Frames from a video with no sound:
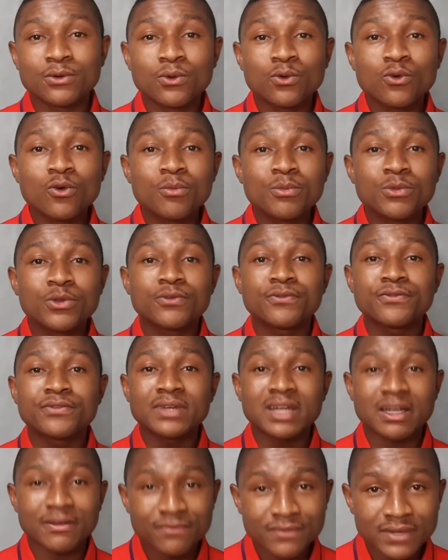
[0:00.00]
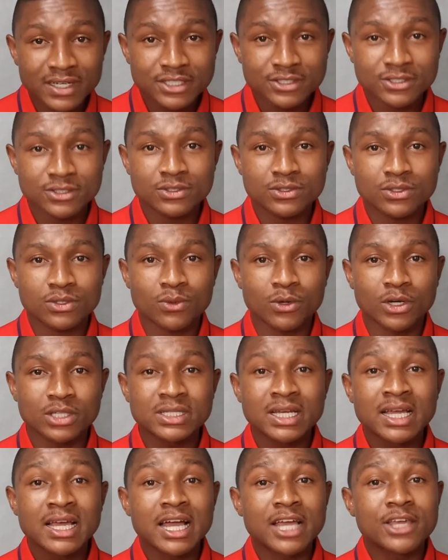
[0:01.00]
whom you feel affection
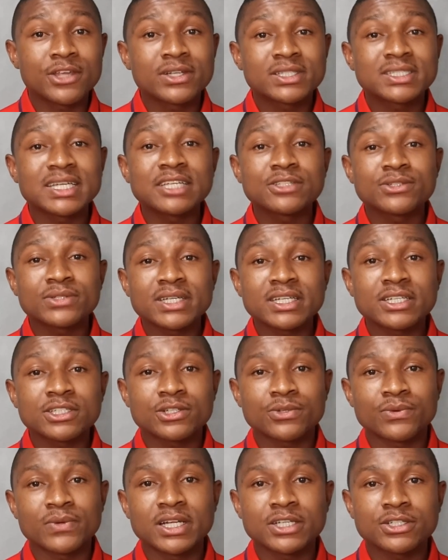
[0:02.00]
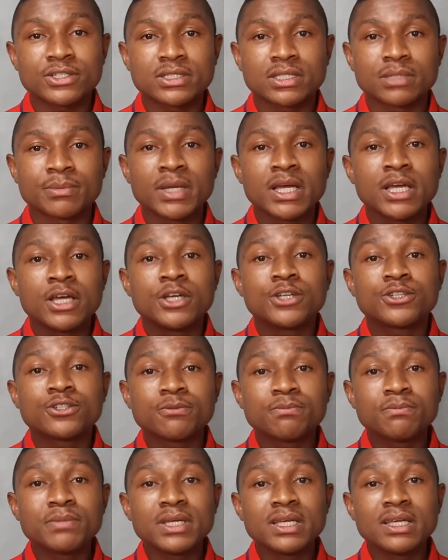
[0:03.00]
towards and you decide to get into a relationship, it
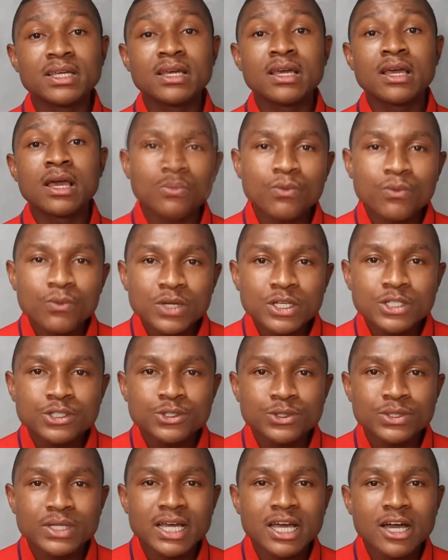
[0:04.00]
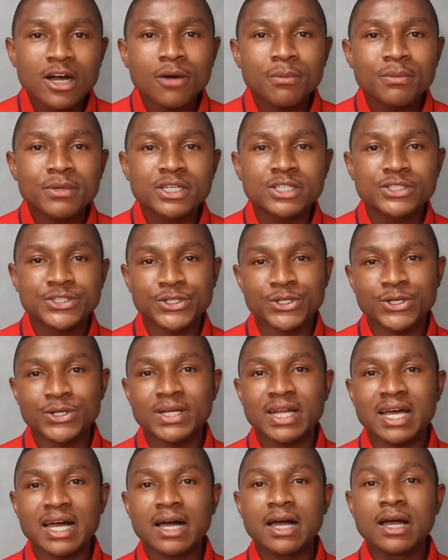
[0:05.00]
should be, we should help each
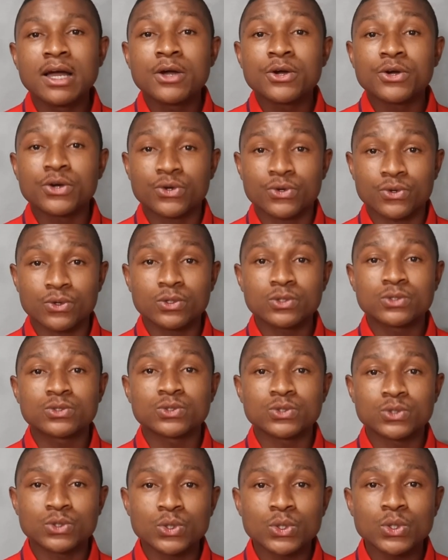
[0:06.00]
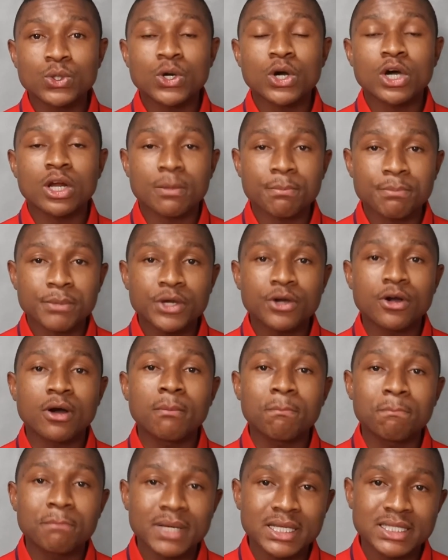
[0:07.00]
other grow to know God and
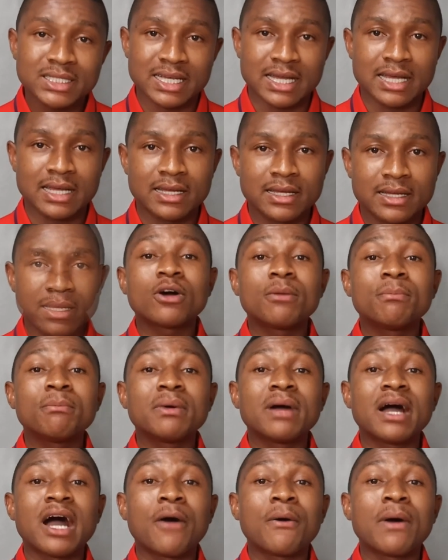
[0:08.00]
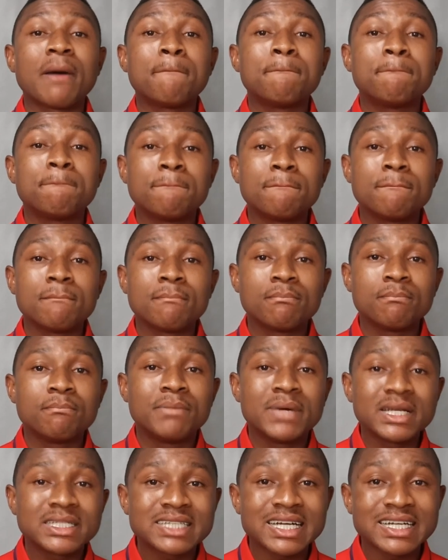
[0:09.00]
become better. Become our
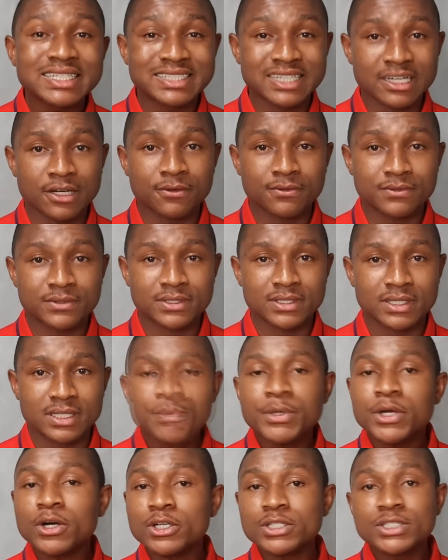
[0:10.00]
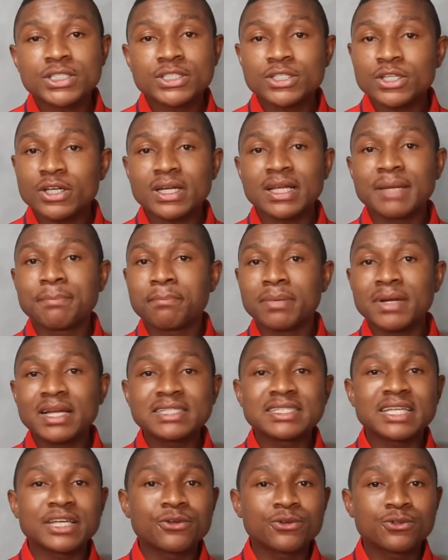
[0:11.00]
better selves. Because it's not a
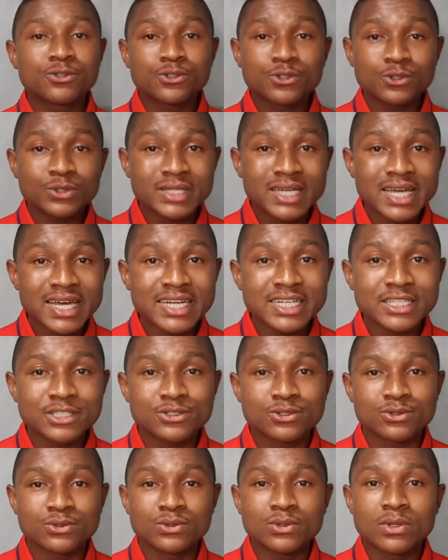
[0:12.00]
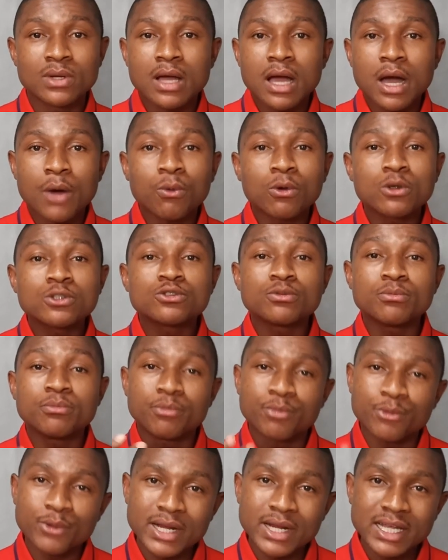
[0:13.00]
place that you should get into and want to
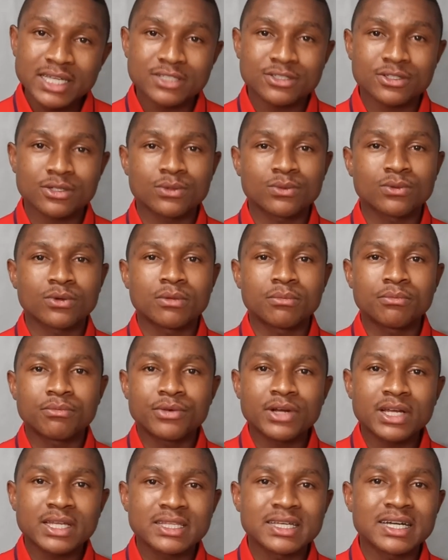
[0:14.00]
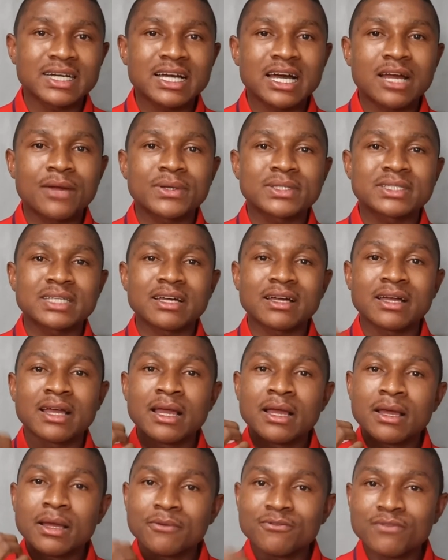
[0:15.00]
break someone, break their character,
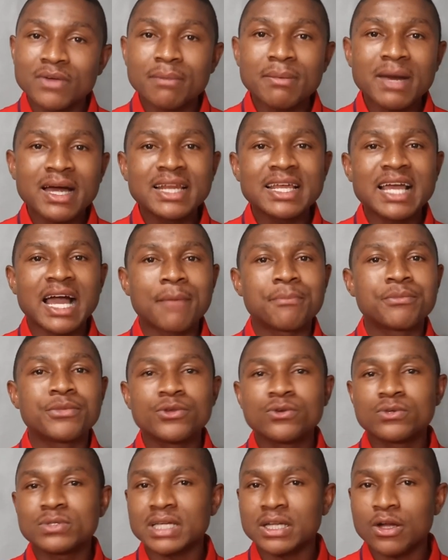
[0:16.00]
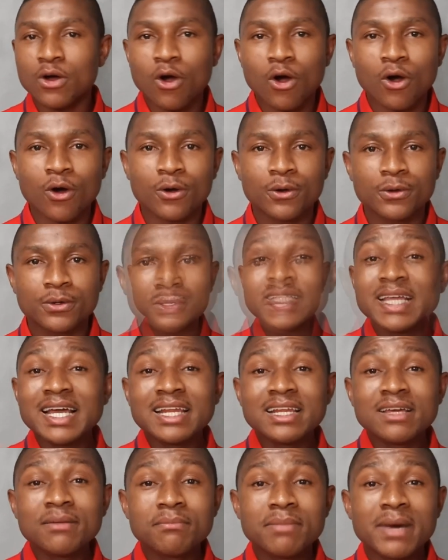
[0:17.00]
verbally abuse and all.
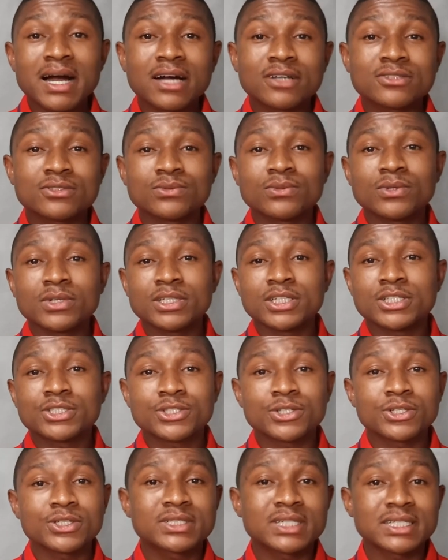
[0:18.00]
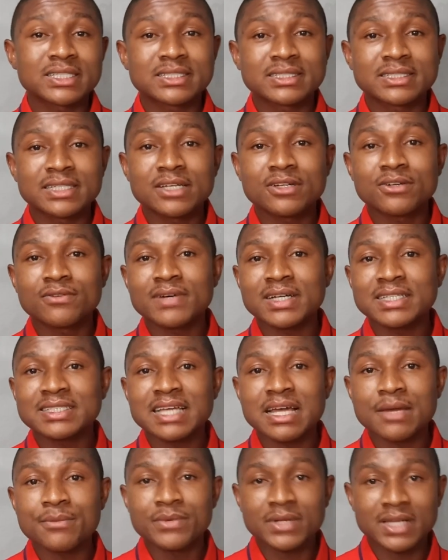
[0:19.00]
Telling back to what the church has said over
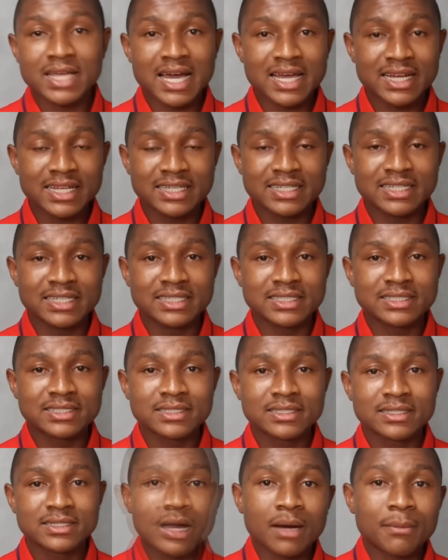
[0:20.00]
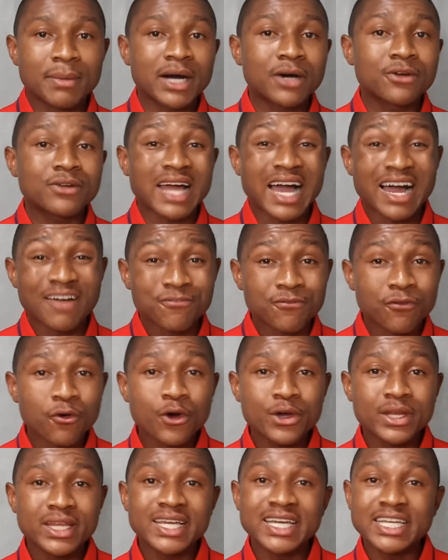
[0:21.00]
time regarding this, about
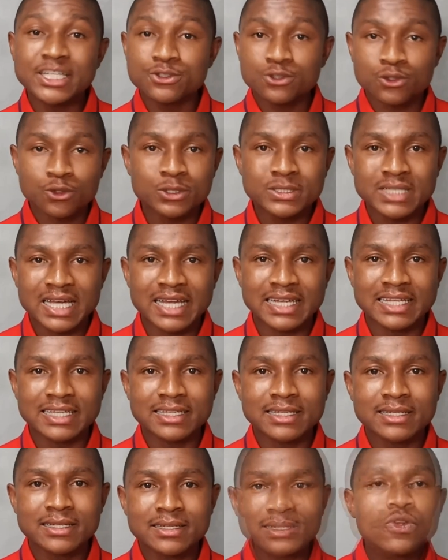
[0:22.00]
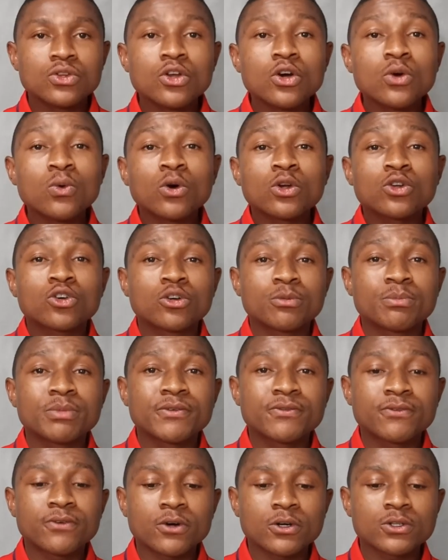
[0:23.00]
avoiding it totally. No one could be
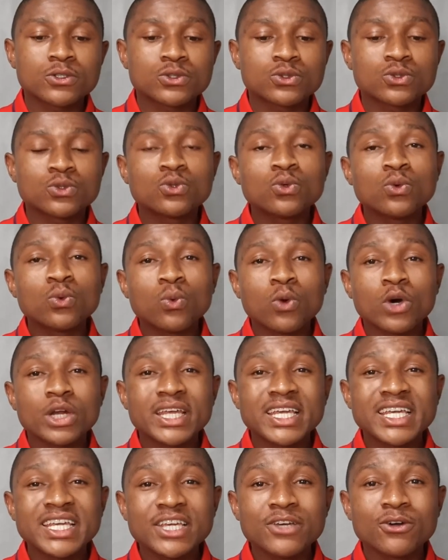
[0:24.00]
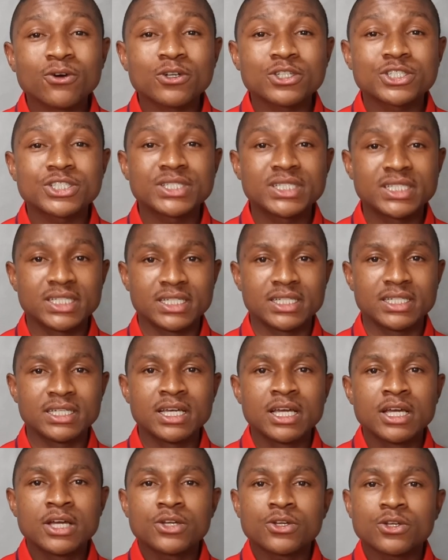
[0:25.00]
forced to do what he or she
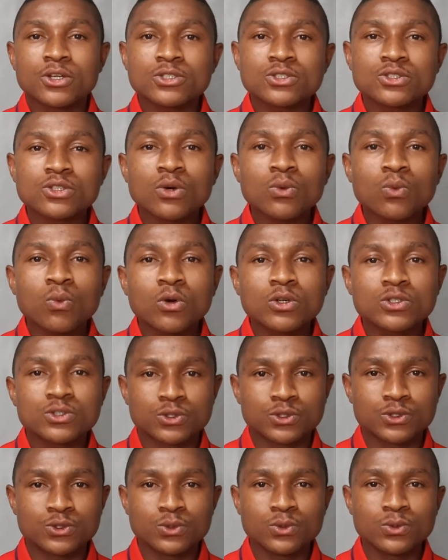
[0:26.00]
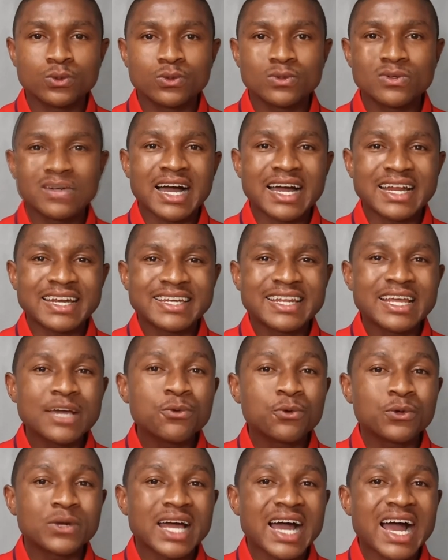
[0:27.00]
does not want to do, and they
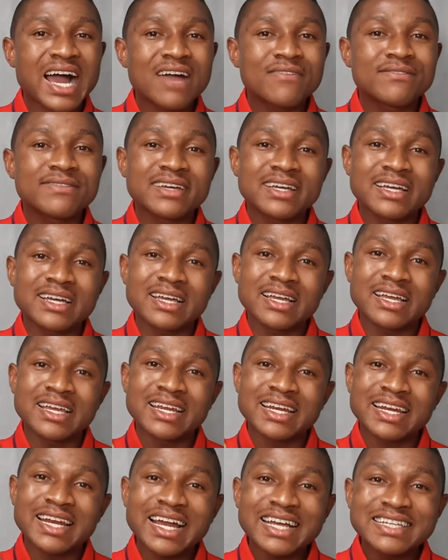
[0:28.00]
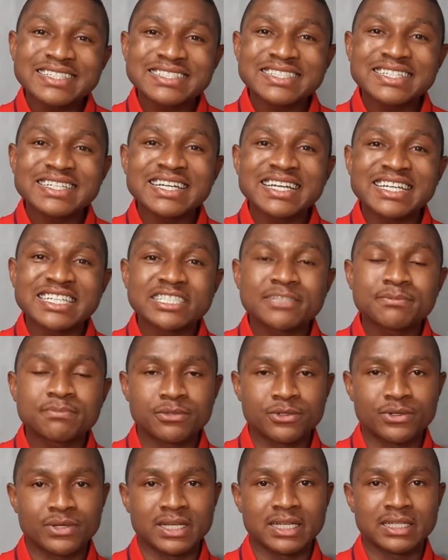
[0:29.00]
would have a lasting
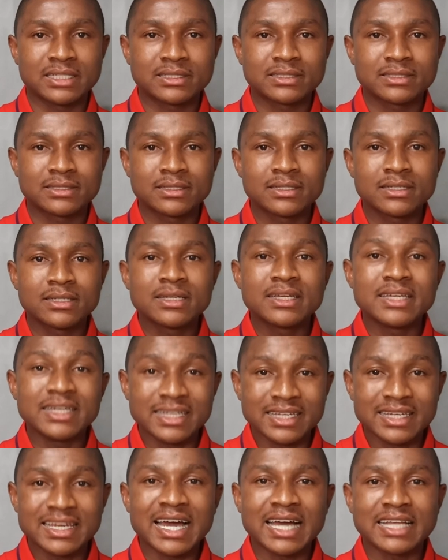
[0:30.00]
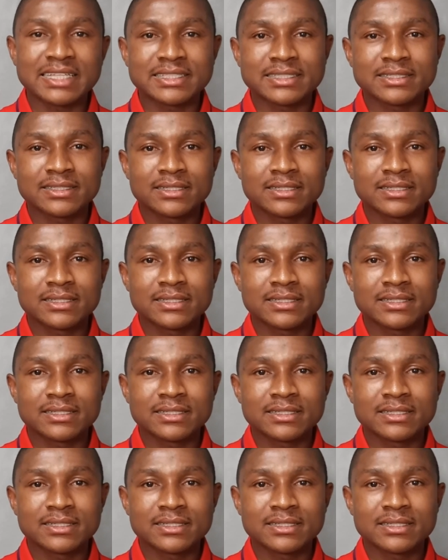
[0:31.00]
experience in that.